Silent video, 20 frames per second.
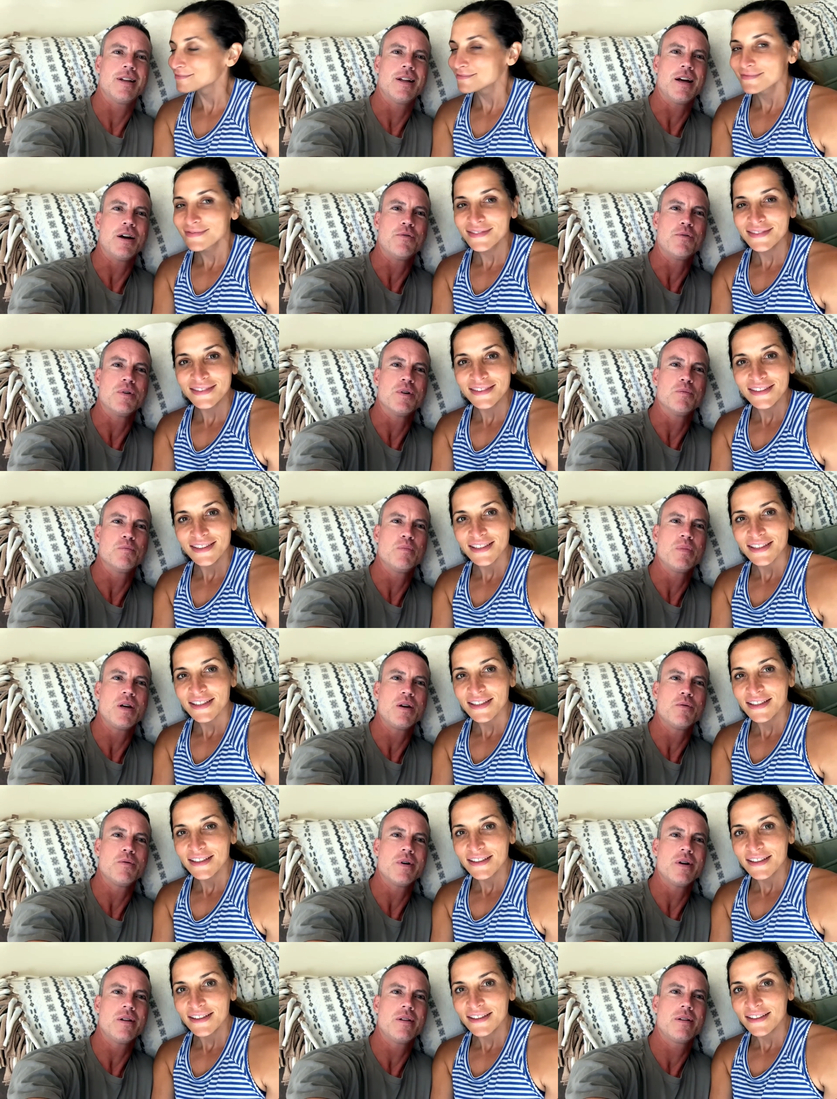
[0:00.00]
Speaker 1: that I want to
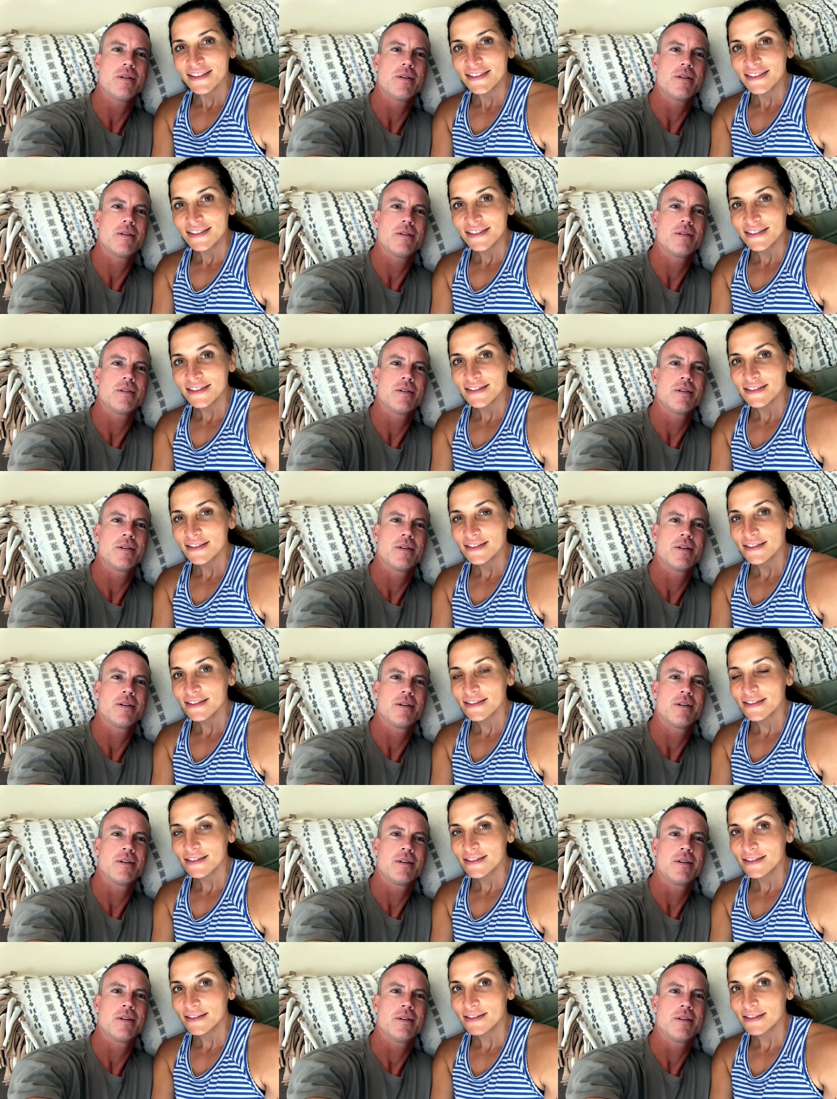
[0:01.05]
be with,
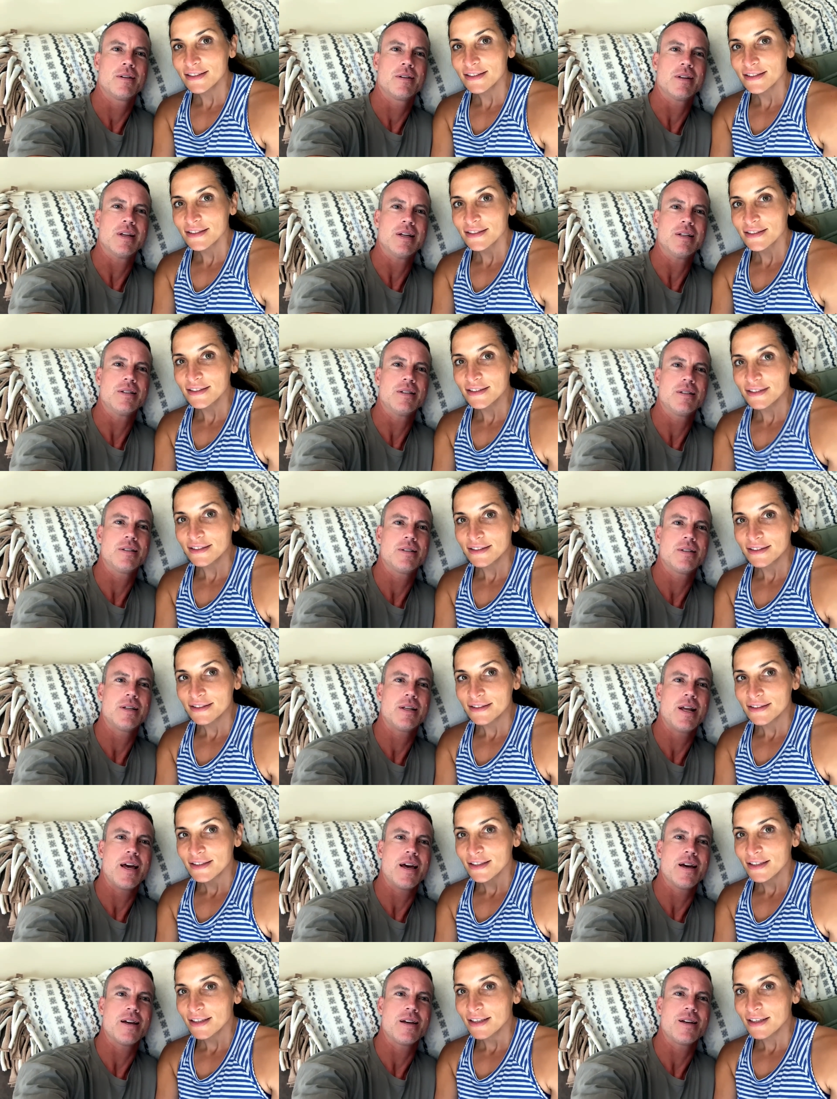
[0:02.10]
not just
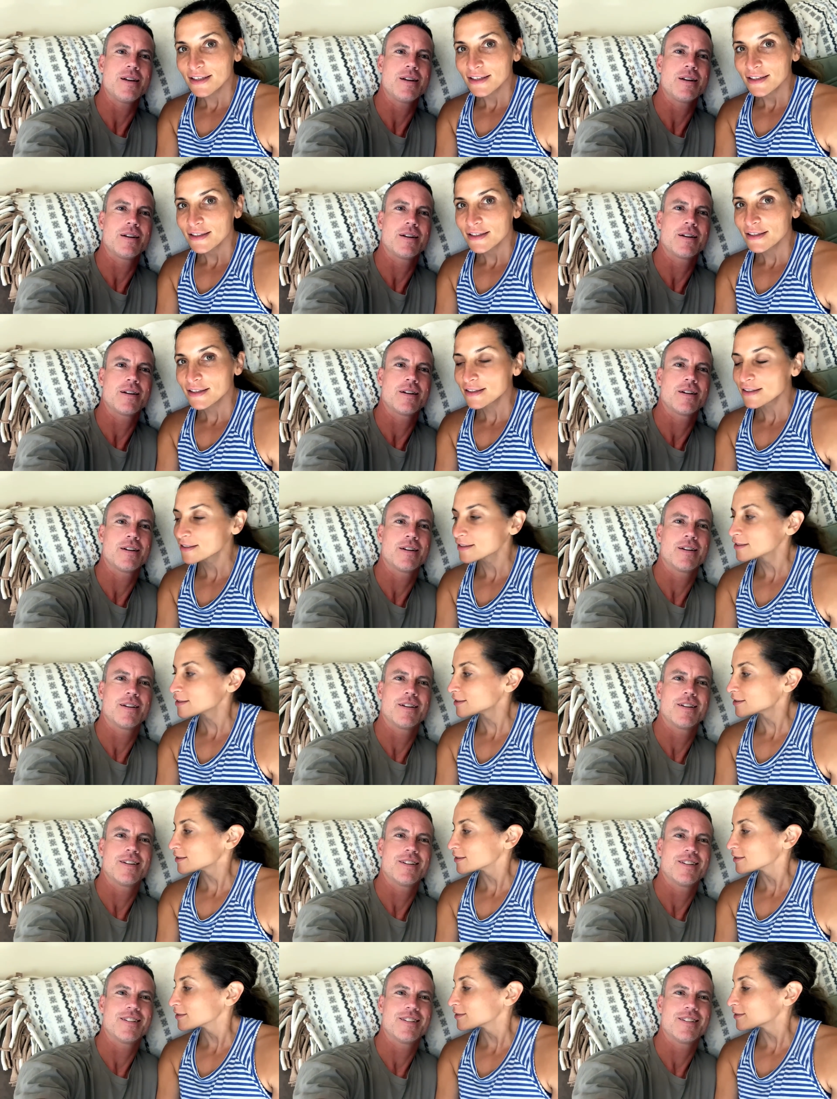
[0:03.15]
today,
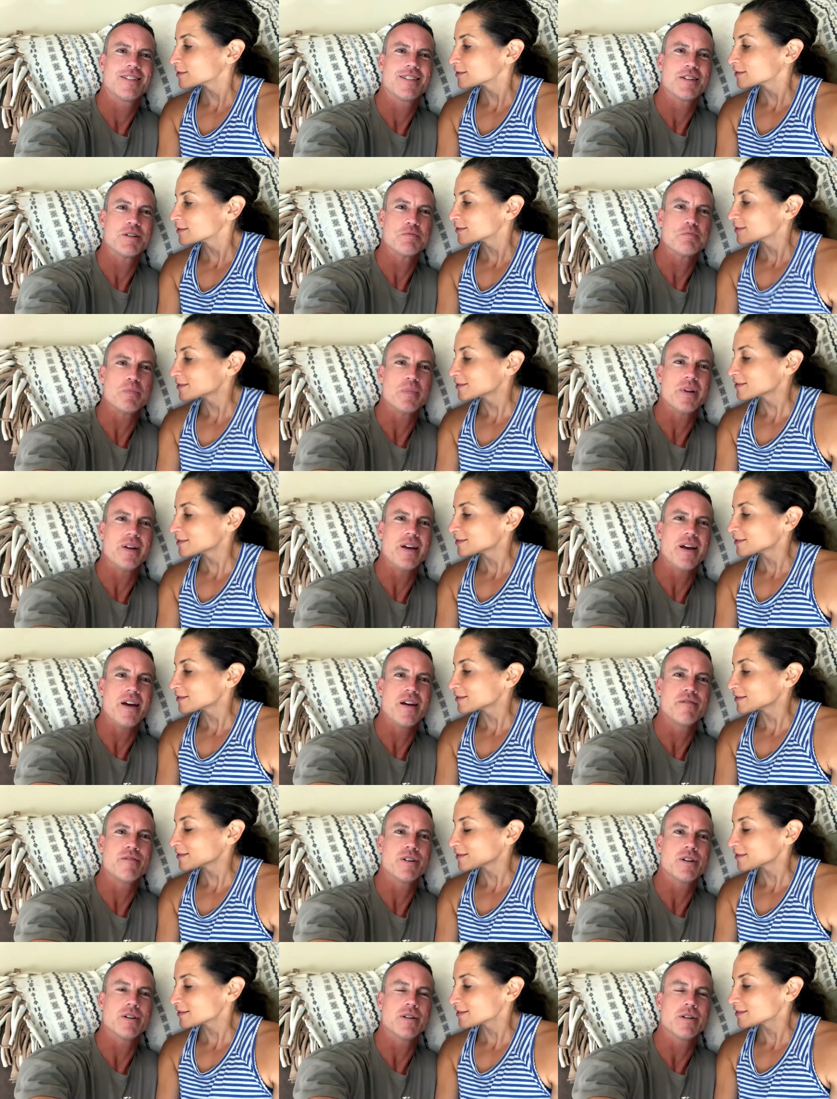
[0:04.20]
but
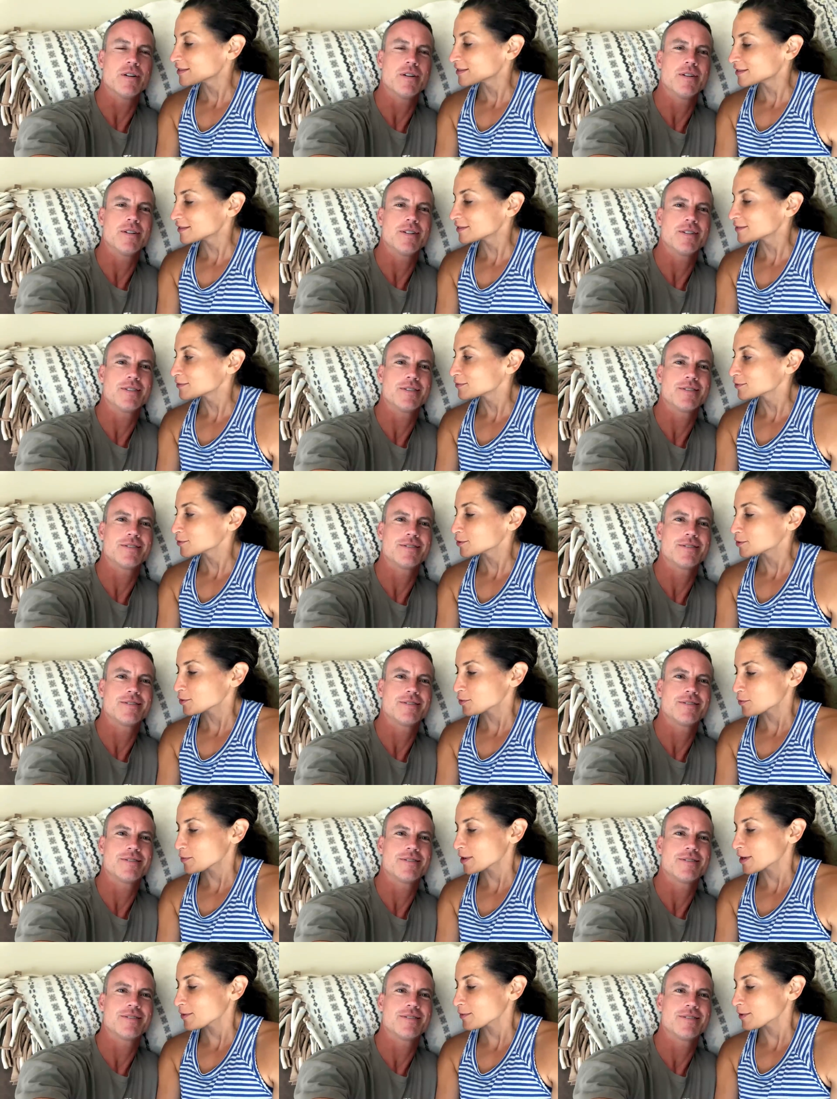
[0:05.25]
ever.
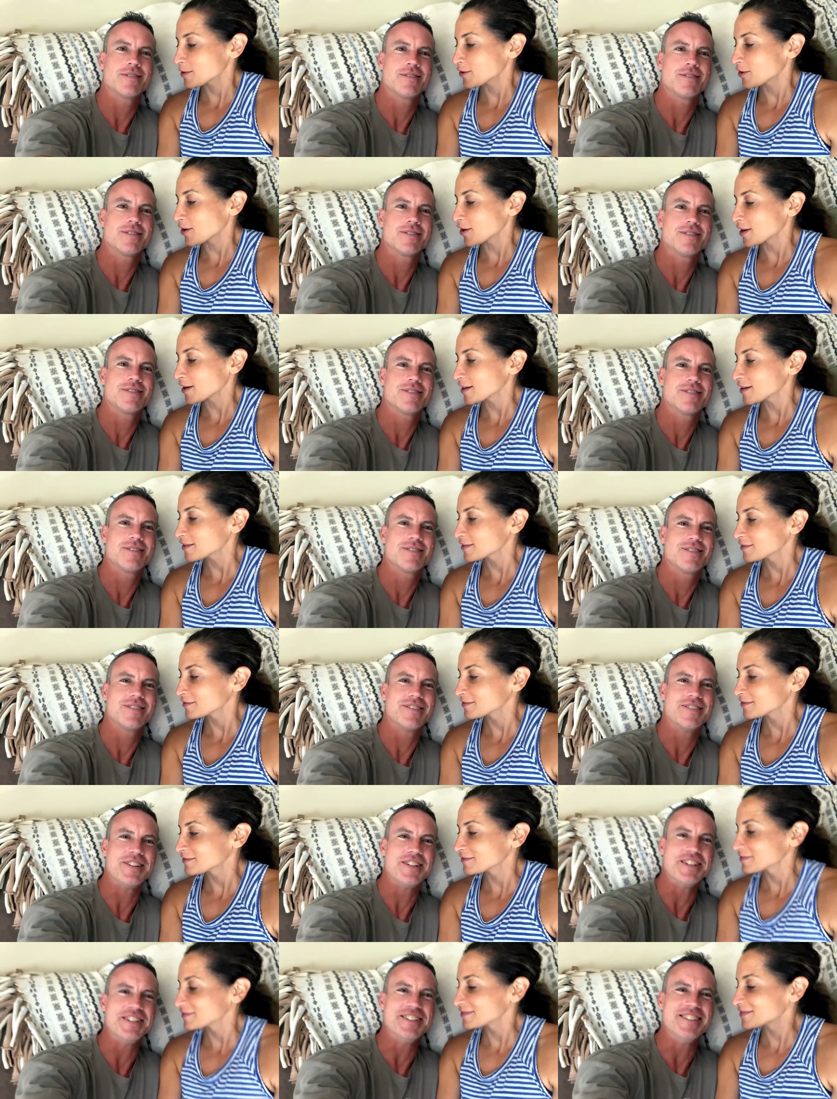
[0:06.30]
Speaker 2: You're making me cry.
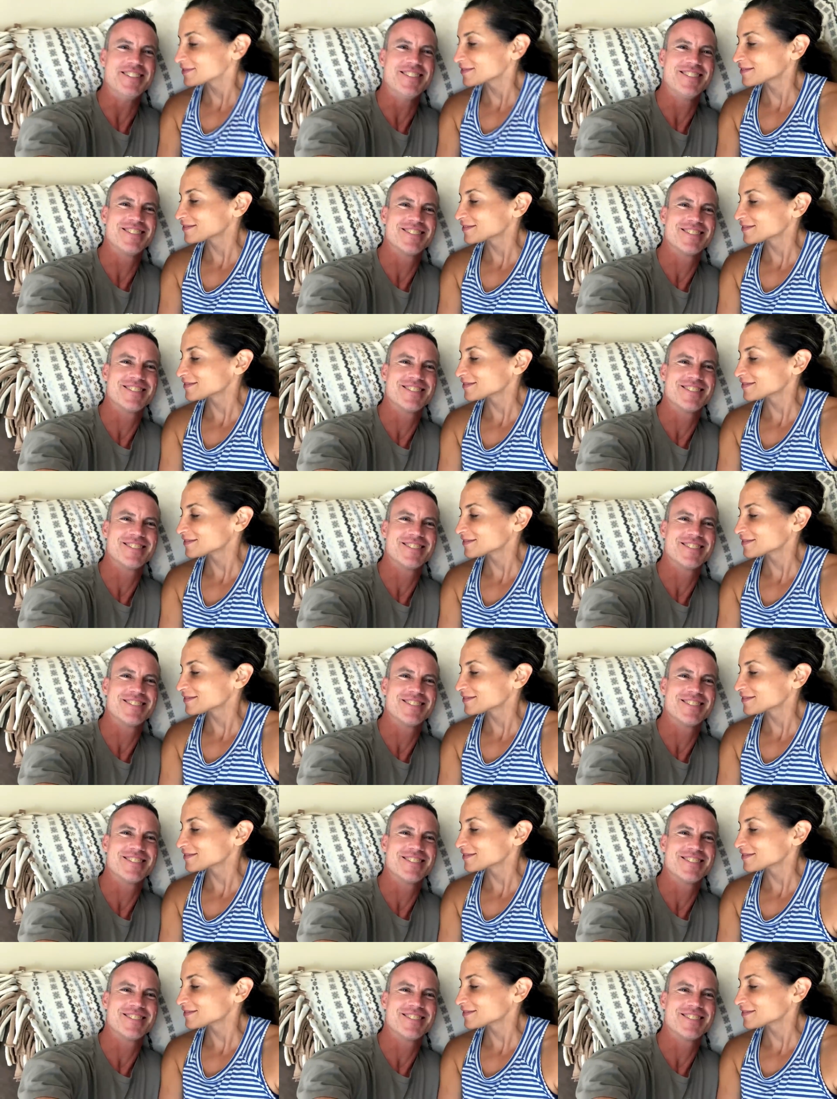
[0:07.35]
Speaker 1: Oh.